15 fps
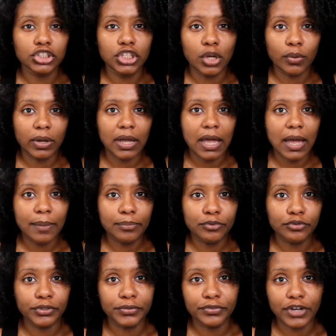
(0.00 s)
shower cap
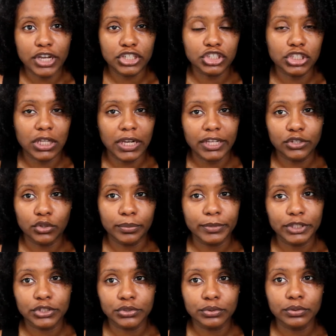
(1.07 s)
refresh that I
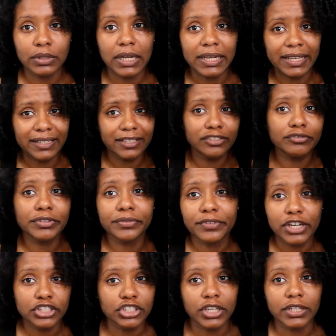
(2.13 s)
normally do, and I didn't
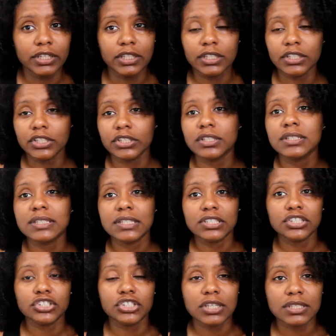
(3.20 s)
refresh any of the curls.
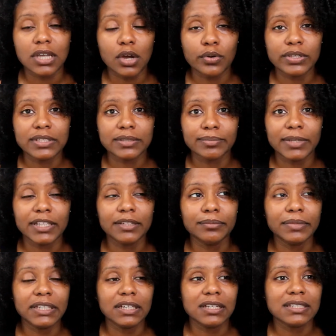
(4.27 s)
This is just how it's been
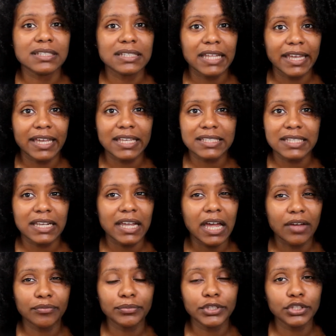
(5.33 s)
because, like I said, I
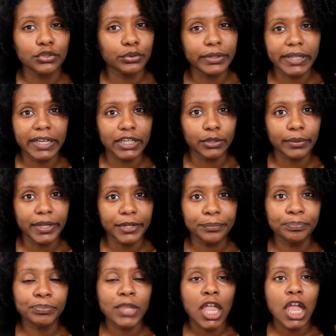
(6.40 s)
haven't been going
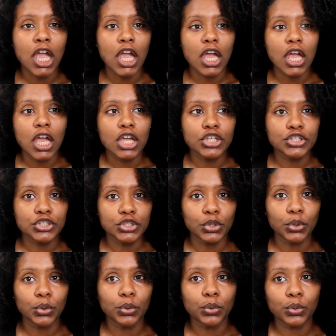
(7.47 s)
anywhere.
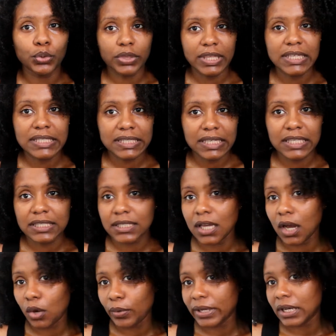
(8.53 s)
So this is
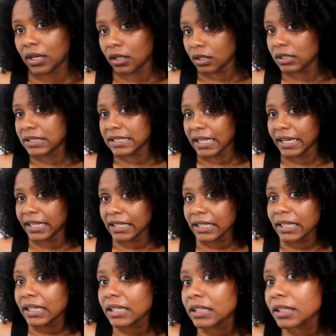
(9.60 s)
how it looks, and I
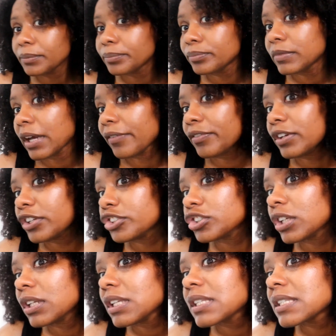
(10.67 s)
think the
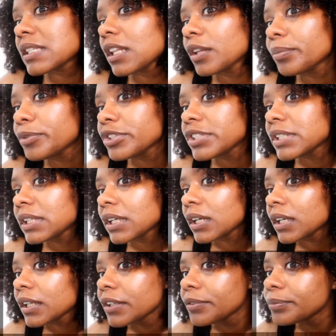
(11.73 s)
definition is still pretty
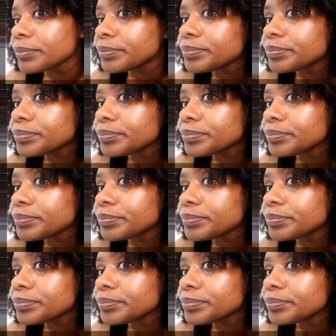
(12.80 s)
good.